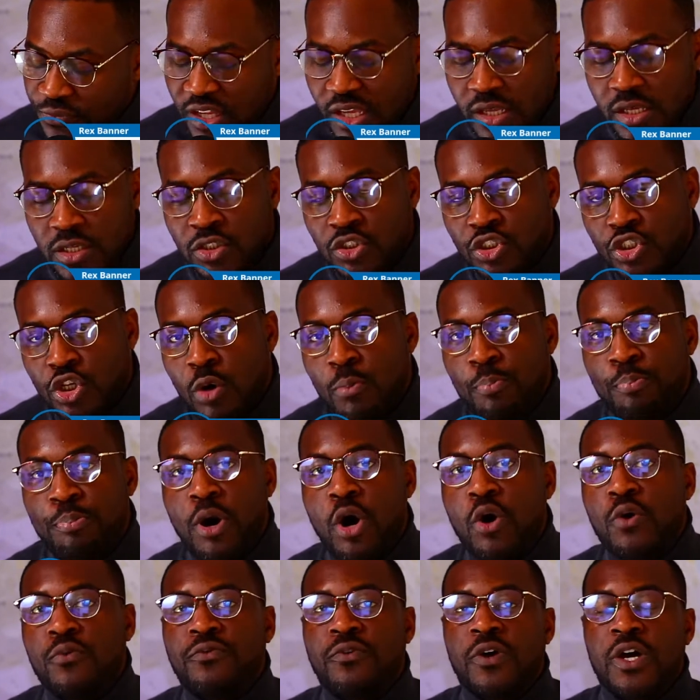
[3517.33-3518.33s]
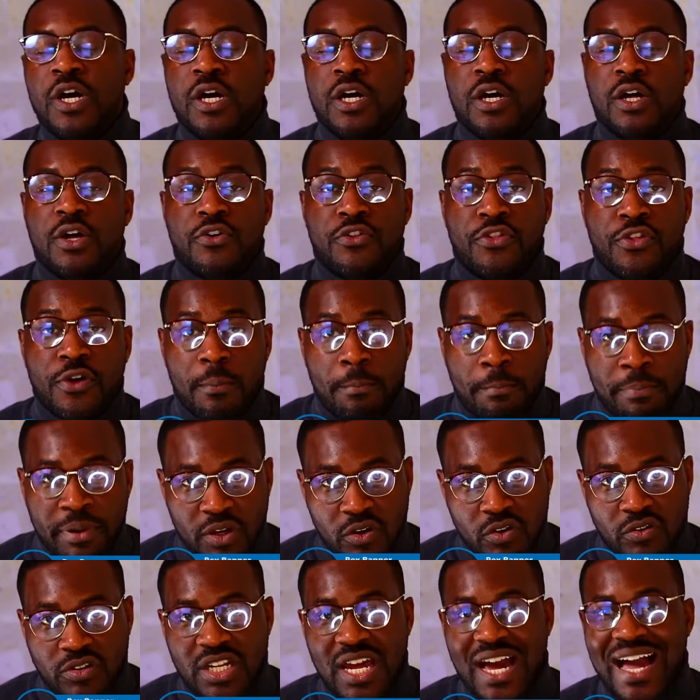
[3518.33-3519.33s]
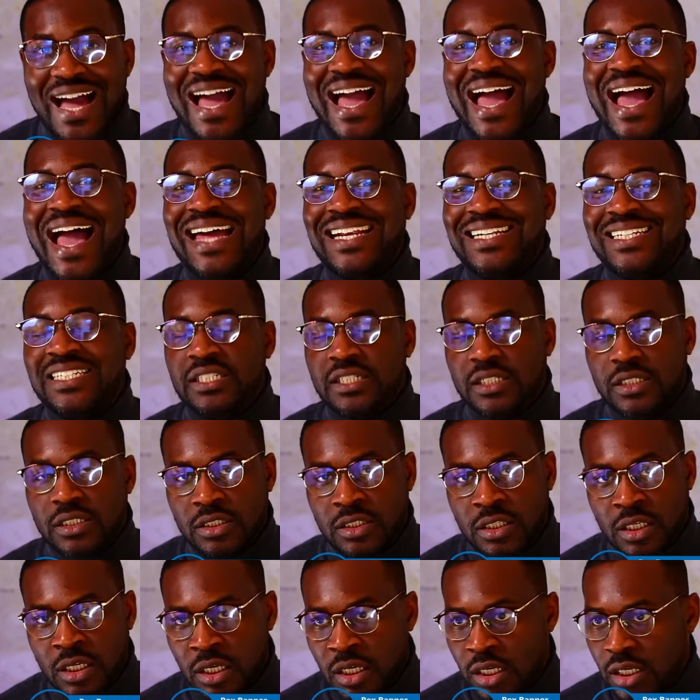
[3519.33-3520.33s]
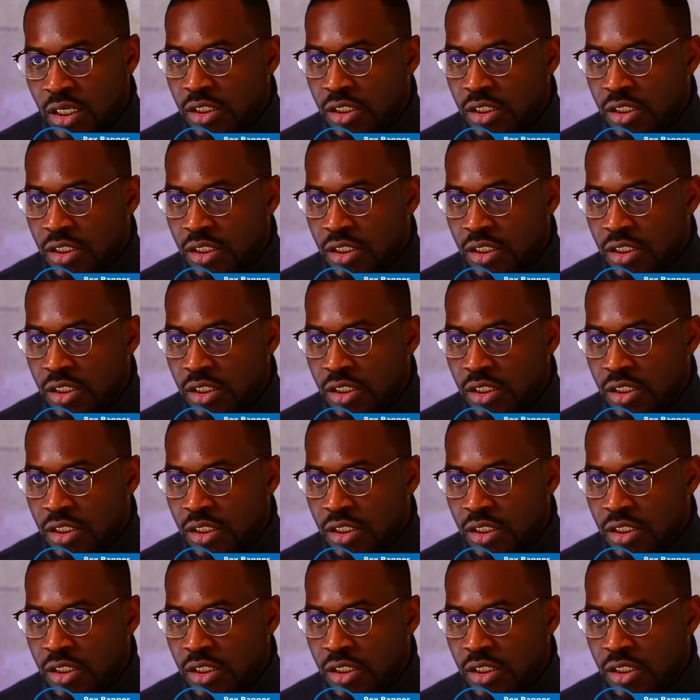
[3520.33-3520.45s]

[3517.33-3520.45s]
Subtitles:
so both the builder and the